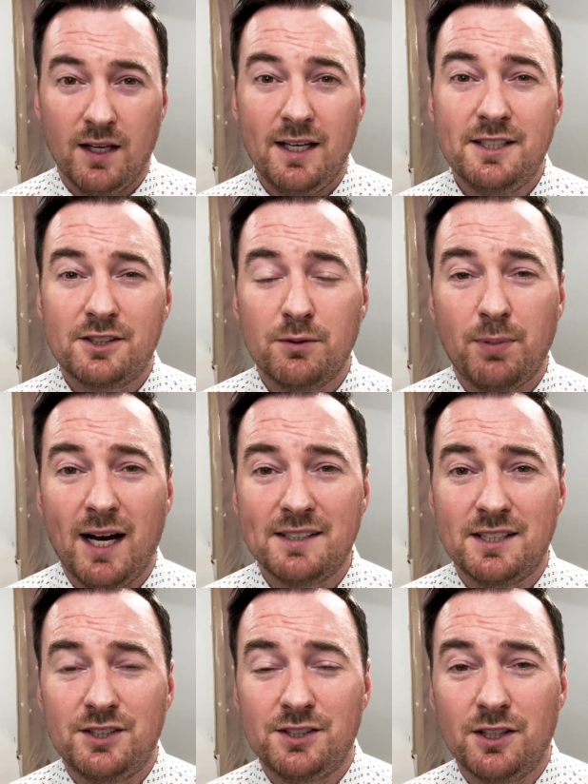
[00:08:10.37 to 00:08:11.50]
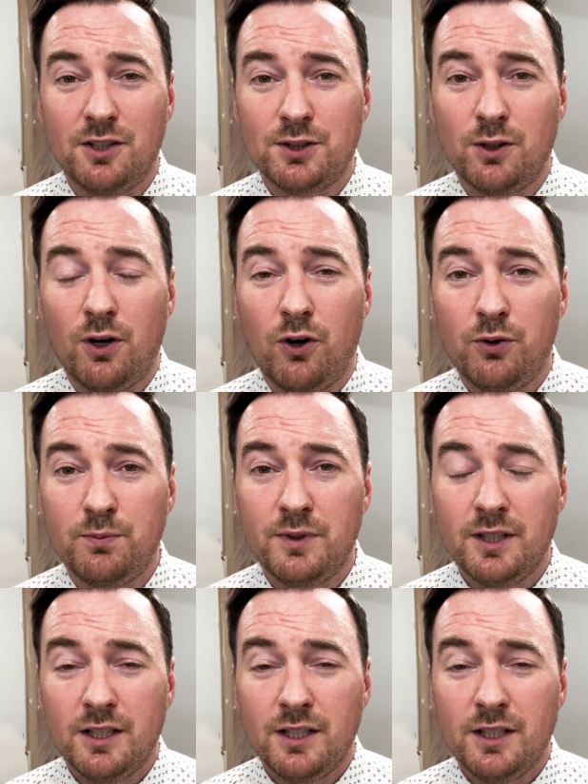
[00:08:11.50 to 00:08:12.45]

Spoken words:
Eastern Passage is also home